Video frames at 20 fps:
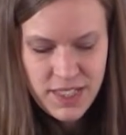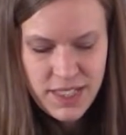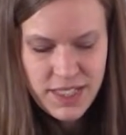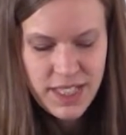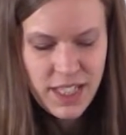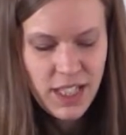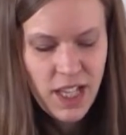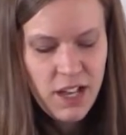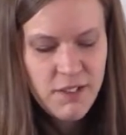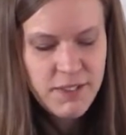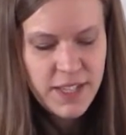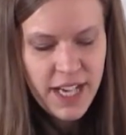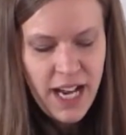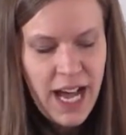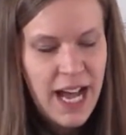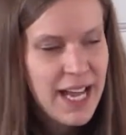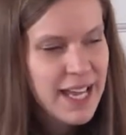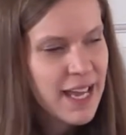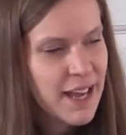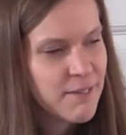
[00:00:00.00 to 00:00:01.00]
The love that
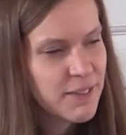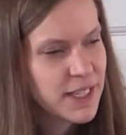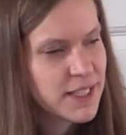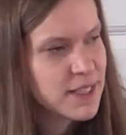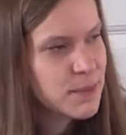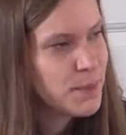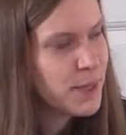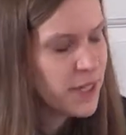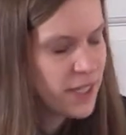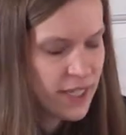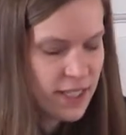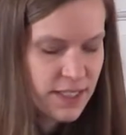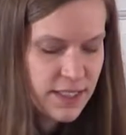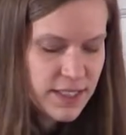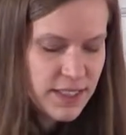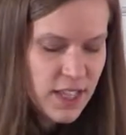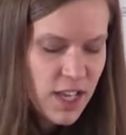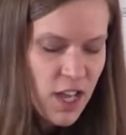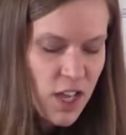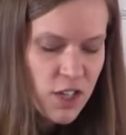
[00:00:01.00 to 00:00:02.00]
I have
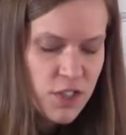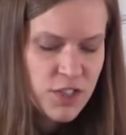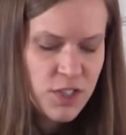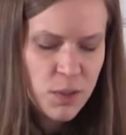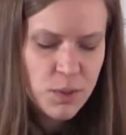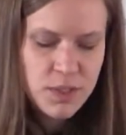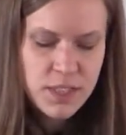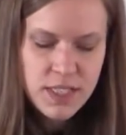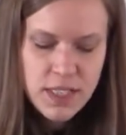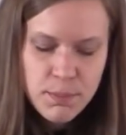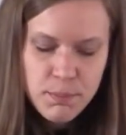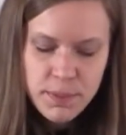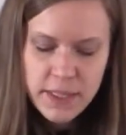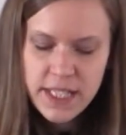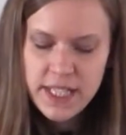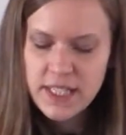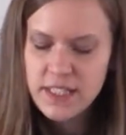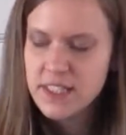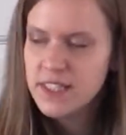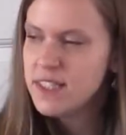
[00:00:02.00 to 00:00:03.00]
experienced so
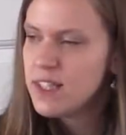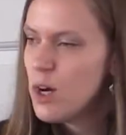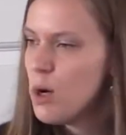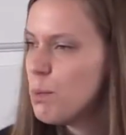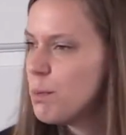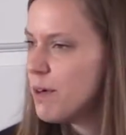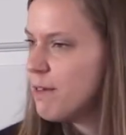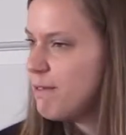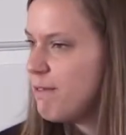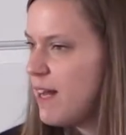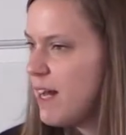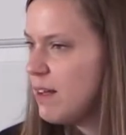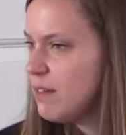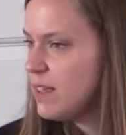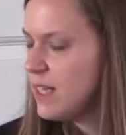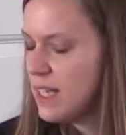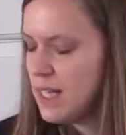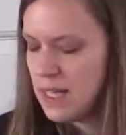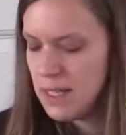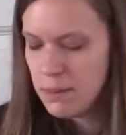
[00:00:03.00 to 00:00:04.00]
deeply and so
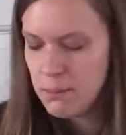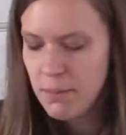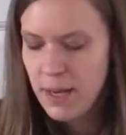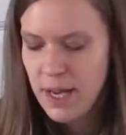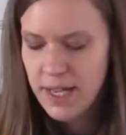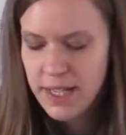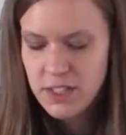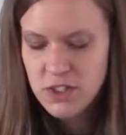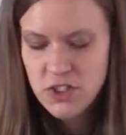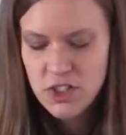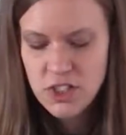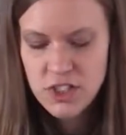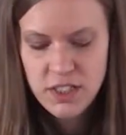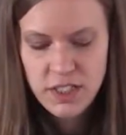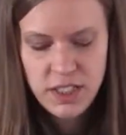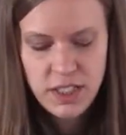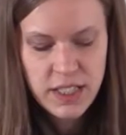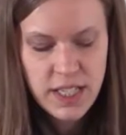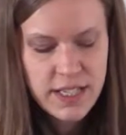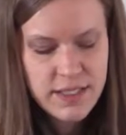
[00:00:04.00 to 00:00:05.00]
profoundly in my
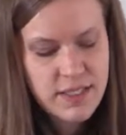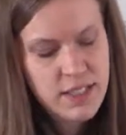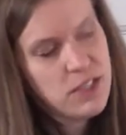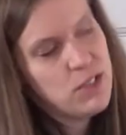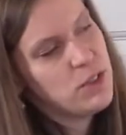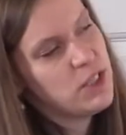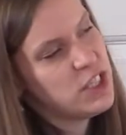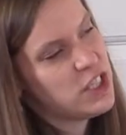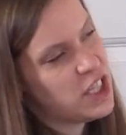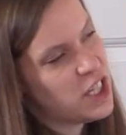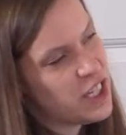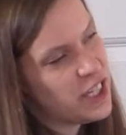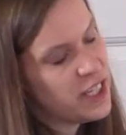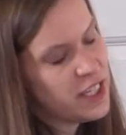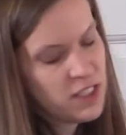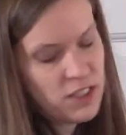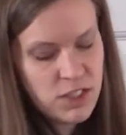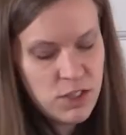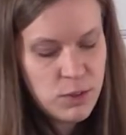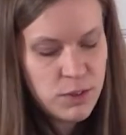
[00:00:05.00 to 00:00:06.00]
journey as a
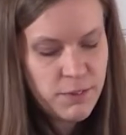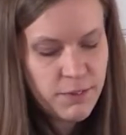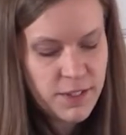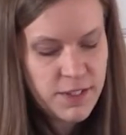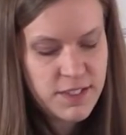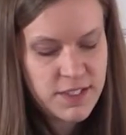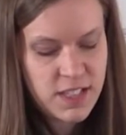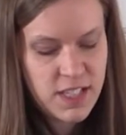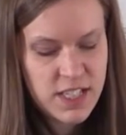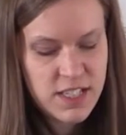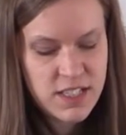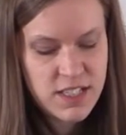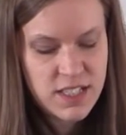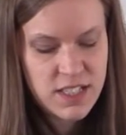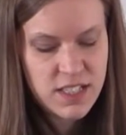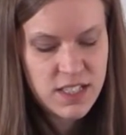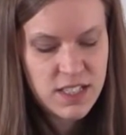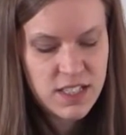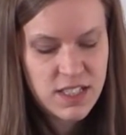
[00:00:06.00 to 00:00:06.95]
Unitarian Universalist.